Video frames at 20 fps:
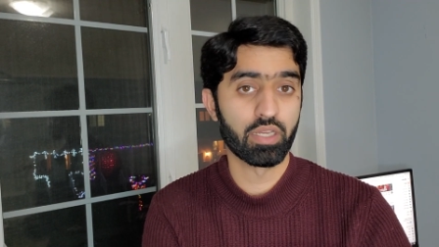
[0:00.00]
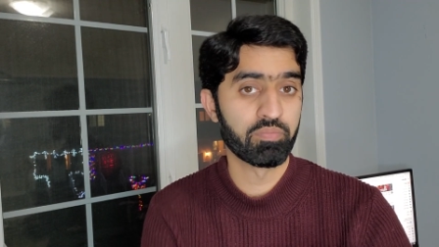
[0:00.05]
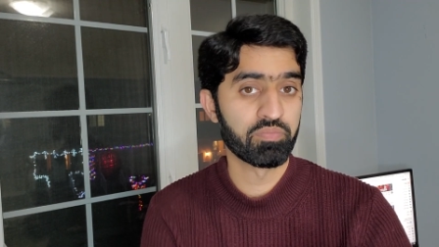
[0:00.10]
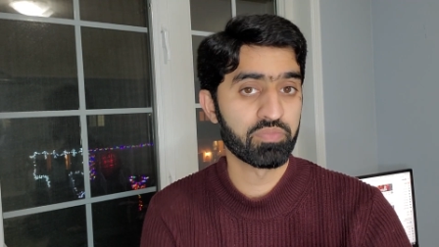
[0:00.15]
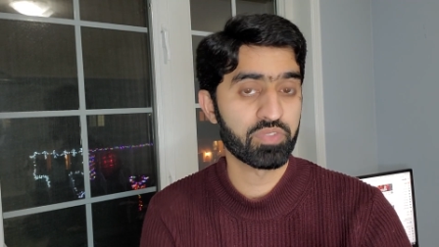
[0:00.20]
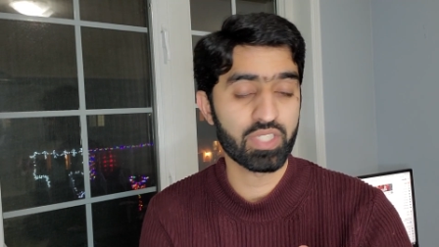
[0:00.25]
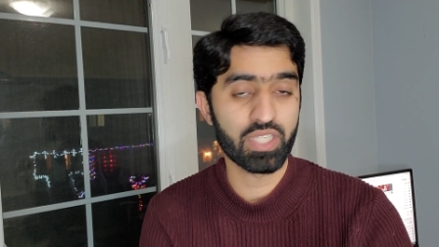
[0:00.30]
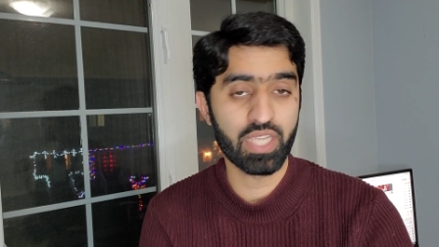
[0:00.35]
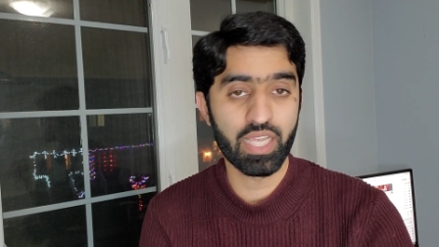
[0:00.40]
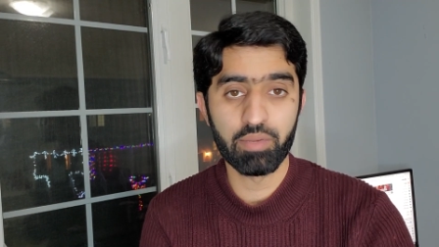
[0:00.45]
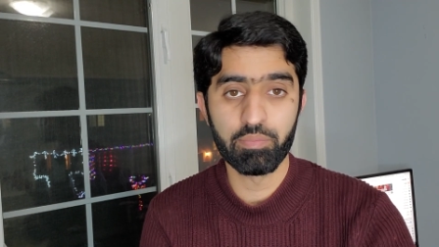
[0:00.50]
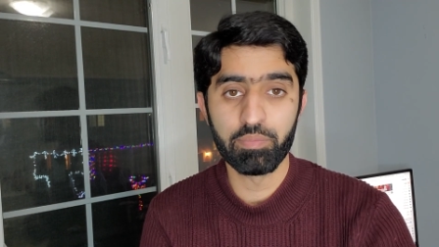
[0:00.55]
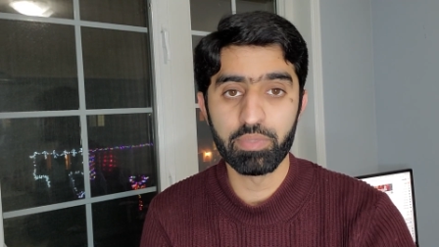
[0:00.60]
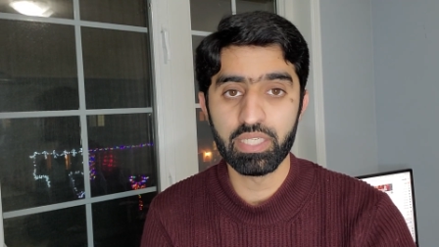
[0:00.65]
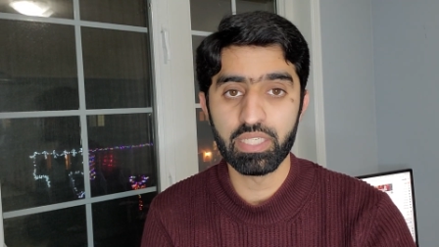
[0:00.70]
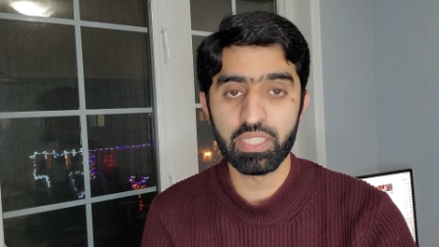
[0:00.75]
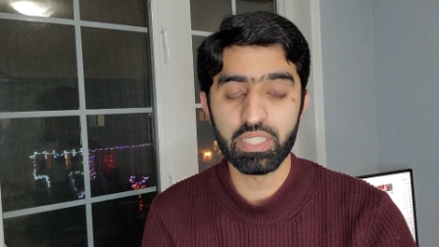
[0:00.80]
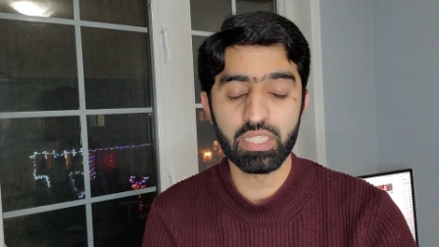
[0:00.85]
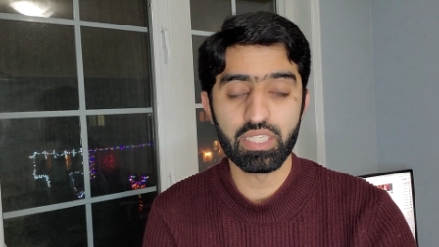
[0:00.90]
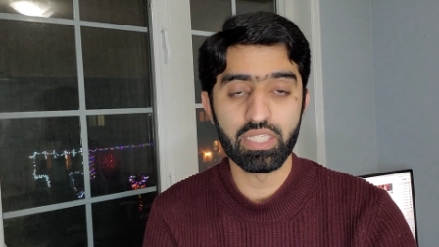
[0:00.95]
um,
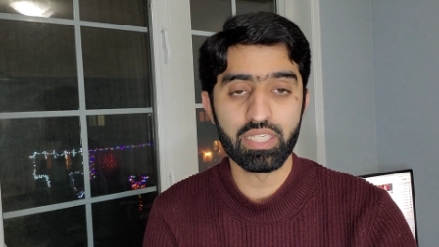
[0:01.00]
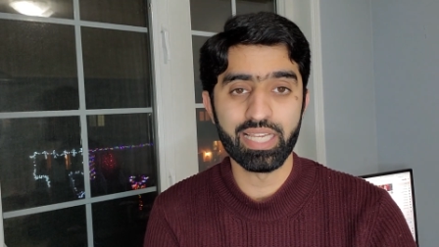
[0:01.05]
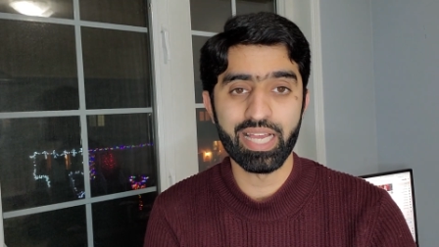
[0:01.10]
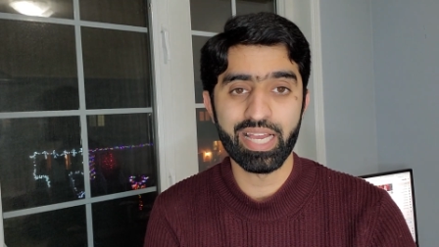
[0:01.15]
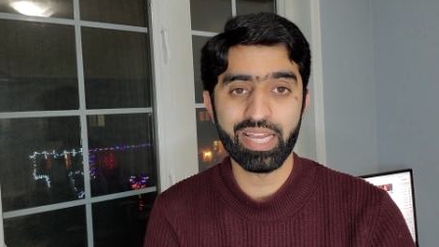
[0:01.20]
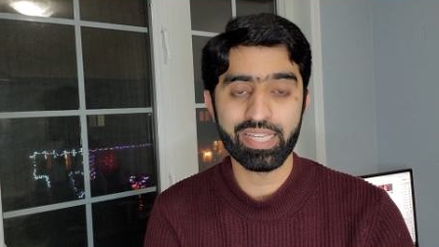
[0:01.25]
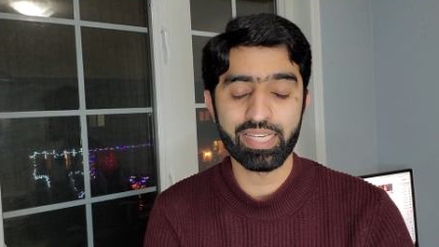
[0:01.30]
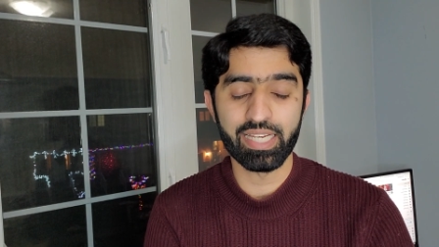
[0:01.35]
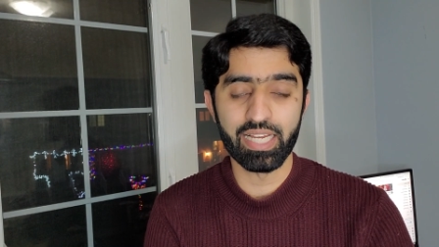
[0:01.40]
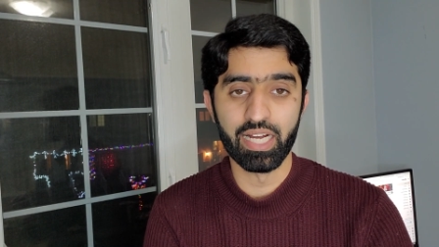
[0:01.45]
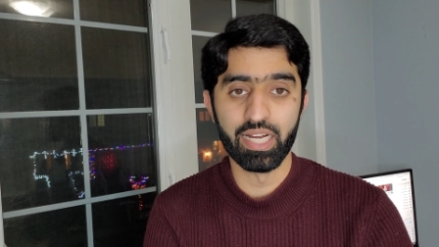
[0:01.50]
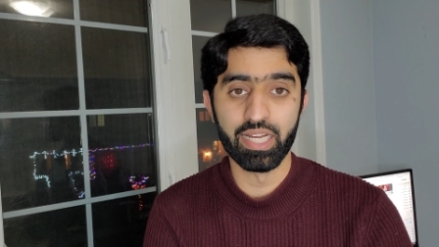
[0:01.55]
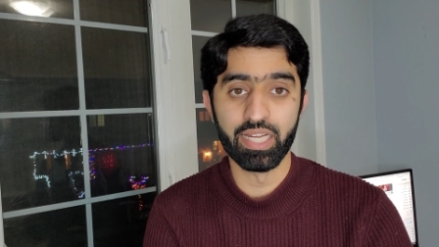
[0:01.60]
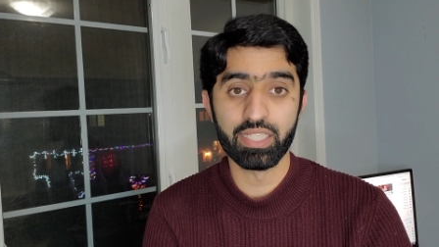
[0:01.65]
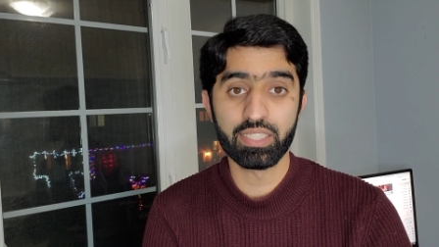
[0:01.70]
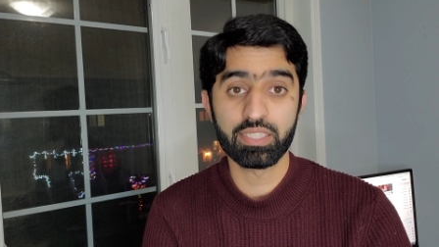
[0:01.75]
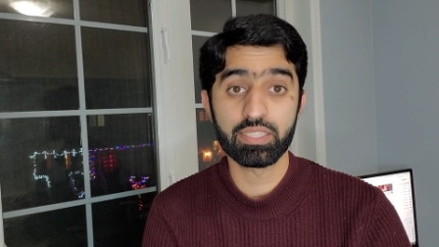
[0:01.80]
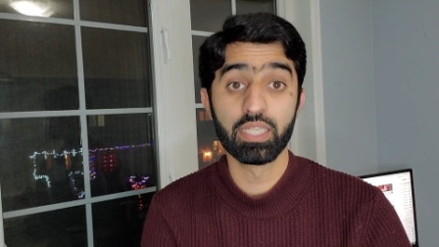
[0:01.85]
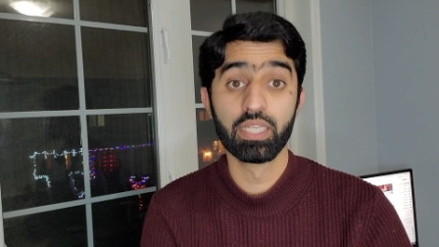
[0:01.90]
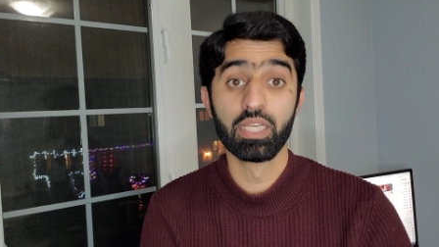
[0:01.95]
CLB, nine
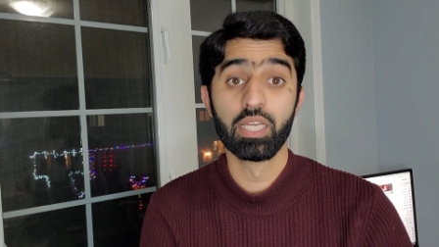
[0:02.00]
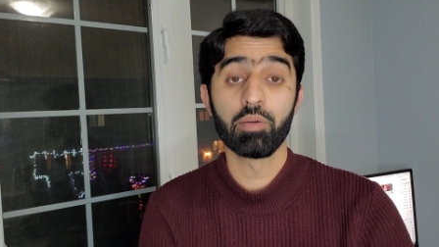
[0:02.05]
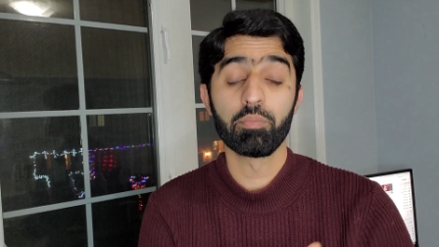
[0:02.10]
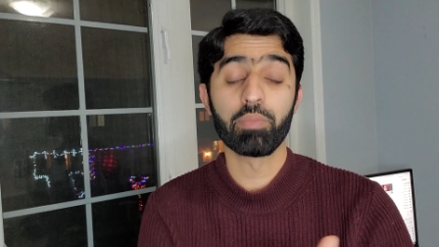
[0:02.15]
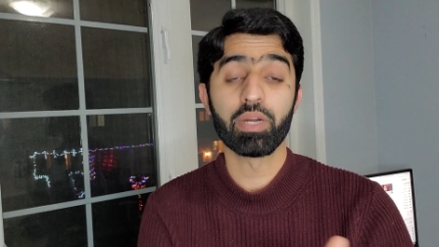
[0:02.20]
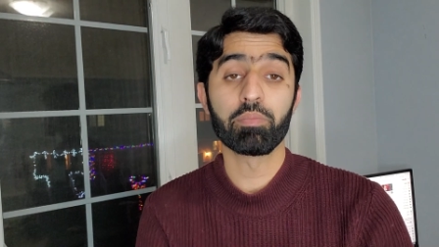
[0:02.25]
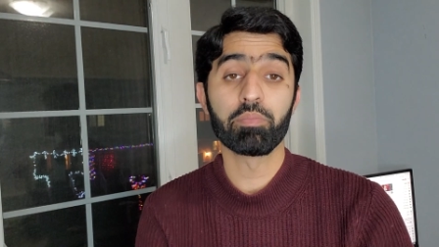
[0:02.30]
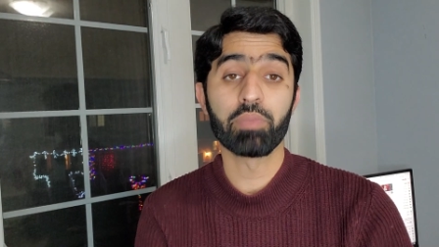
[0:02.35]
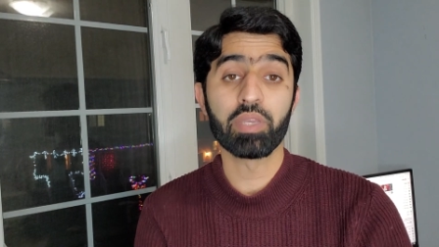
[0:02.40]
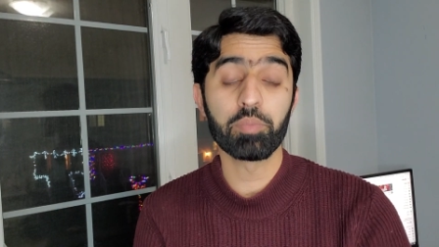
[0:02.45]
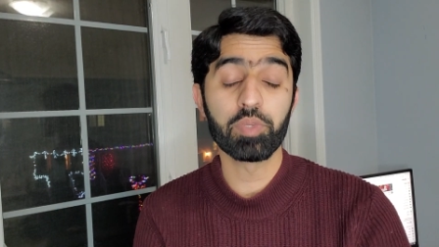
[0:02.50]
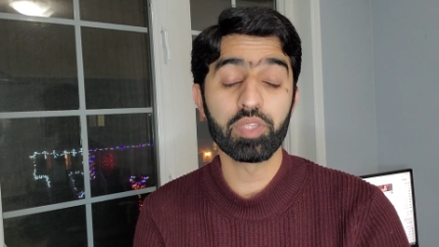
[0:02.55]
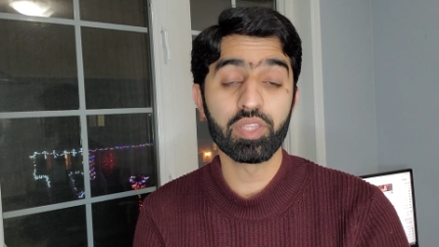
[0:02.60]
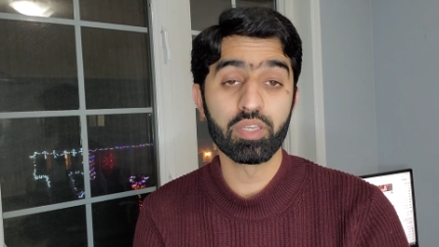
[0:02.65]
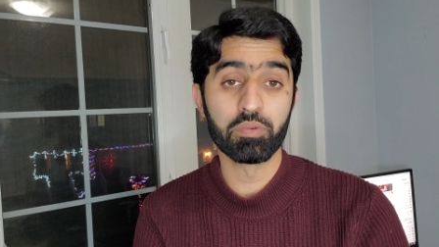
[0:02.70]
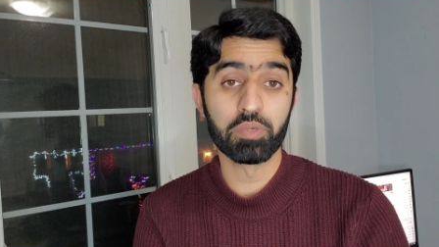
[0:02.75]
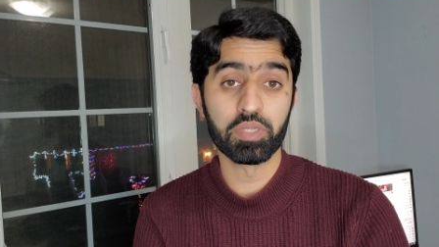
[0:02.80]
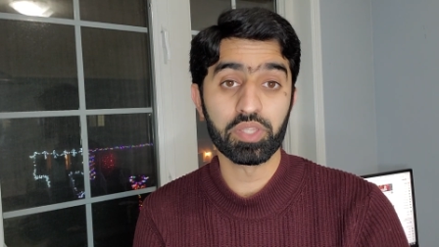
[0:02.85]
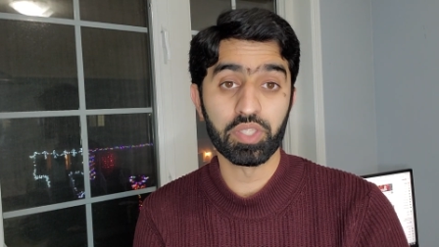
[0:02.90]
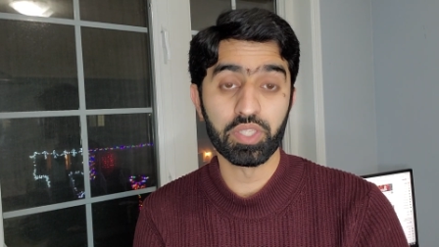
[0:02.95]
IELTS but maybe
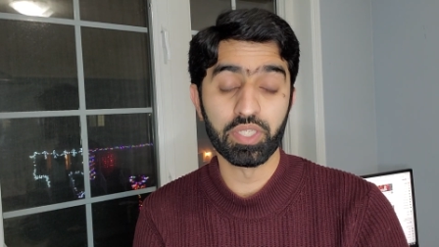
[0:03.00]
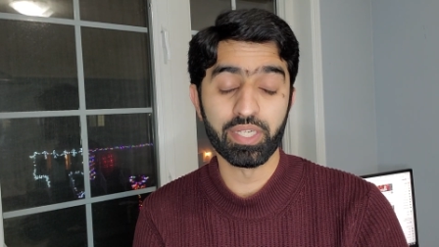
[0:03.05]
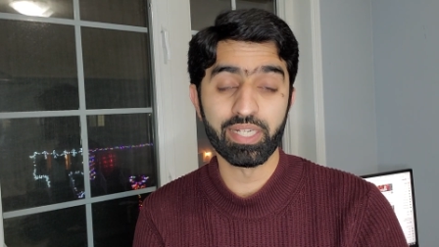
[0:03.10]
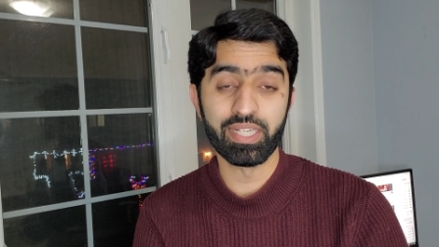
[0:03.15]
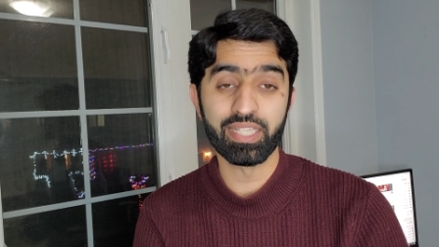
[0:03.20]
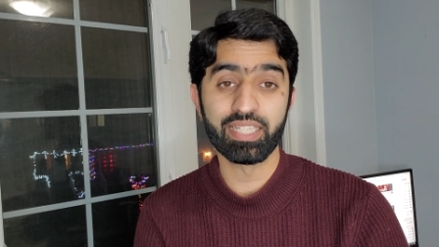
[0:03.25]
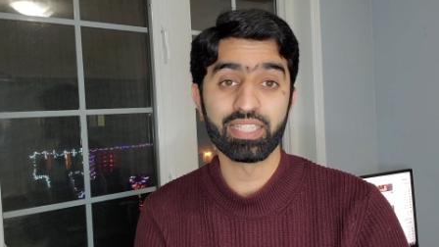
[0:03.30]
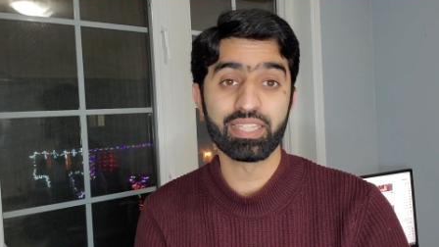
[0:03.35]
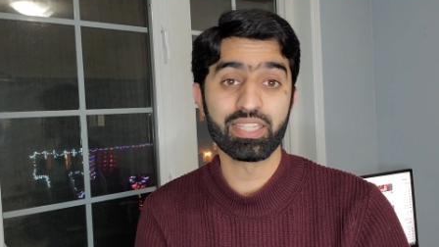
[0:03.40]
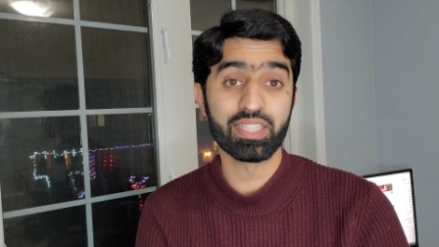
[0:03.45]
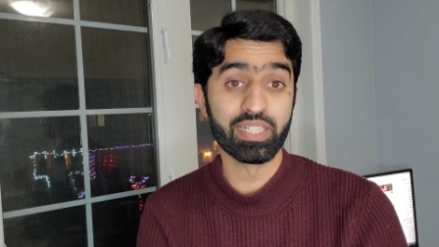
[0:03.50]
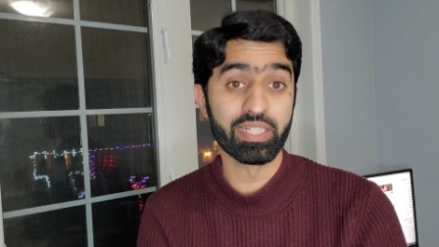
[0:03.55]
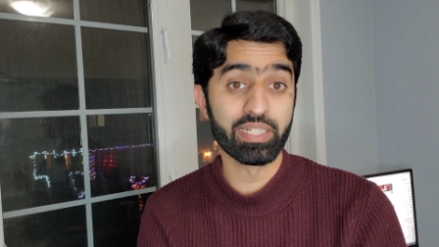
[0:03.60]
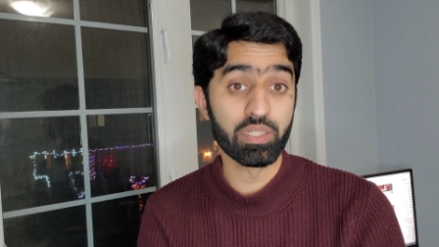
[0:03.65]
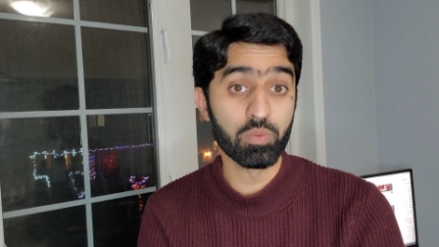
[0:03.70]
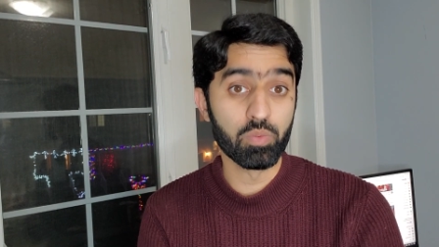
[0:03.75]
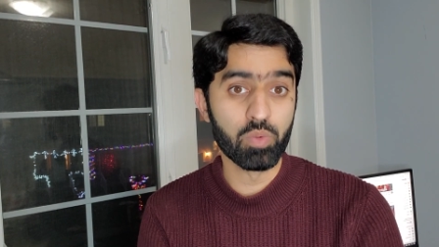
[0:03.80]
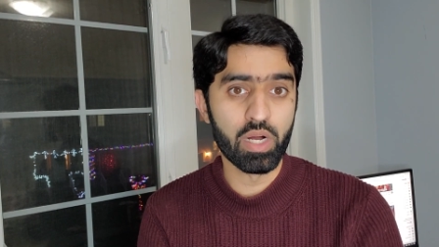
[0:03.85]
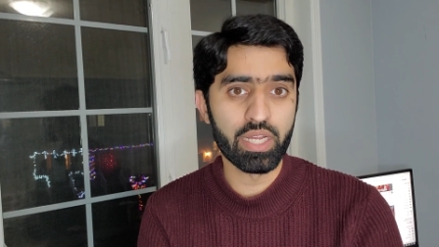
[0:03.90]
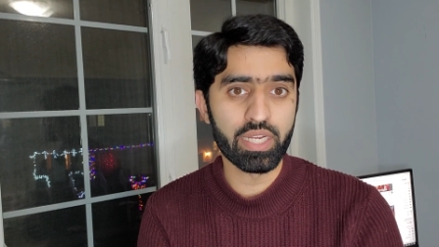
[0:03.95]
they were 30
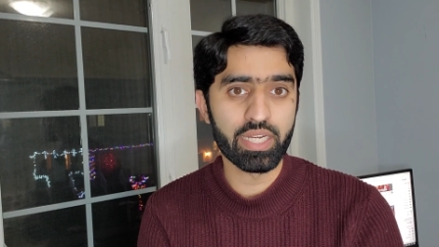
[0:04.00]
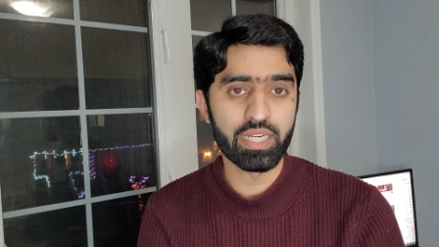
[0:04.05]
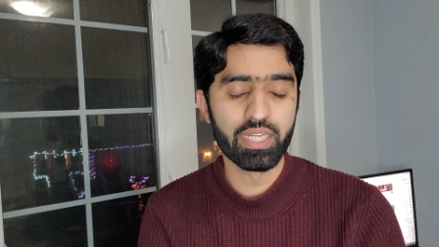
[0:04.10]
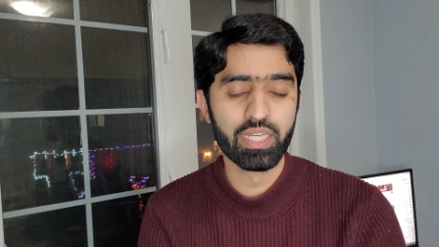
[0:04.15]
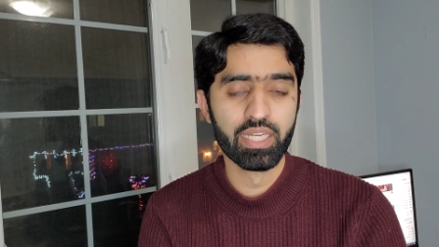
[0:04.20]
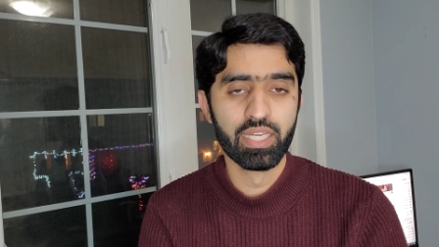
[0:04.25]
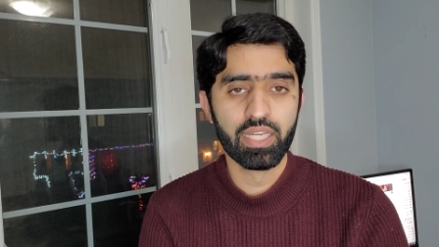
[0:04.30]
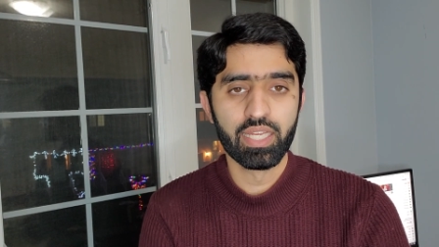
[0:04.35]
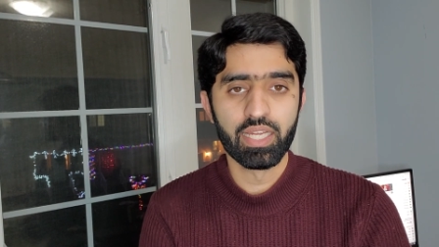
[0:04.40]
31